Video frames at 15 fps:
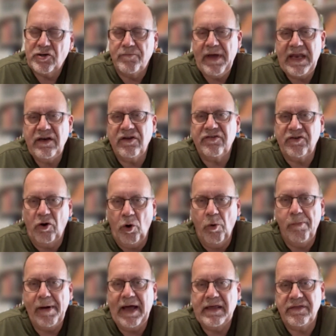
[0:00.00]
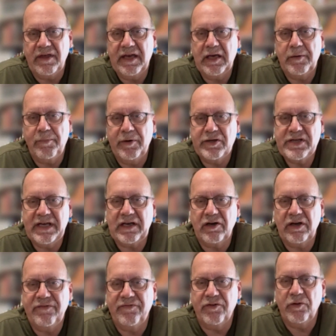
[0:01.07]
tremendous hope, I think,
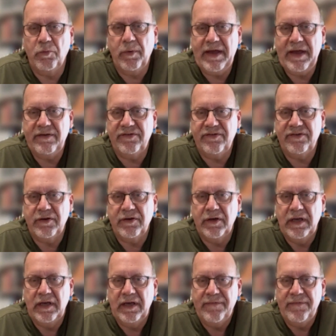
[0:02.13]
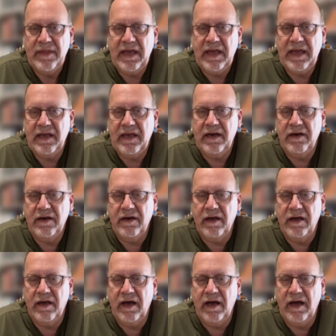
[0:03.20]
particularly for the West, in
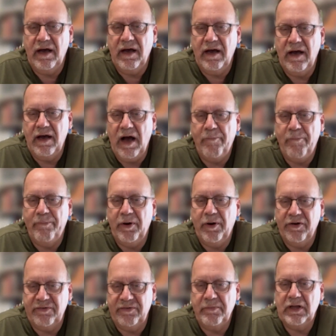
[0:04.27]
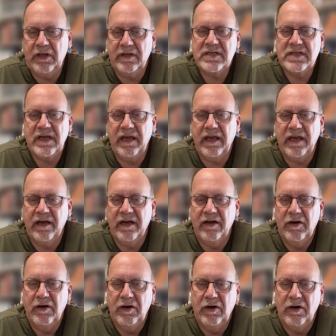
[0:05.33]
uh, a possibility
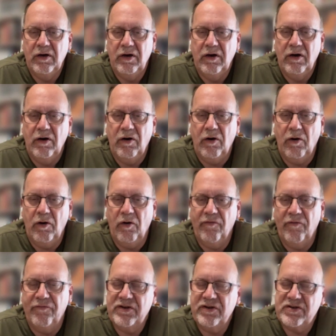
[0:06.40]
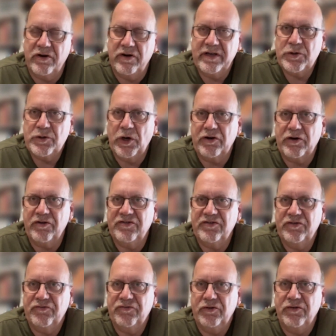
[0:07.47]
of returning to our
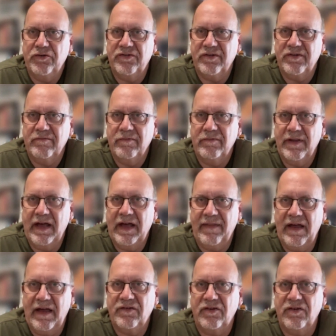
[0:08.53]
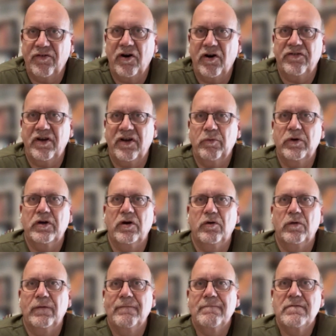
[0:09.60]
Christian roots. That, that's as far as I would
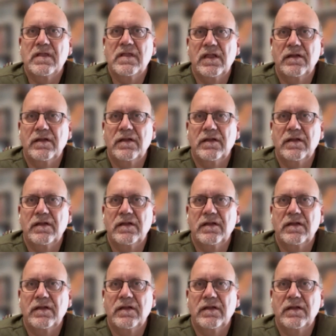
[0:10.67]
go.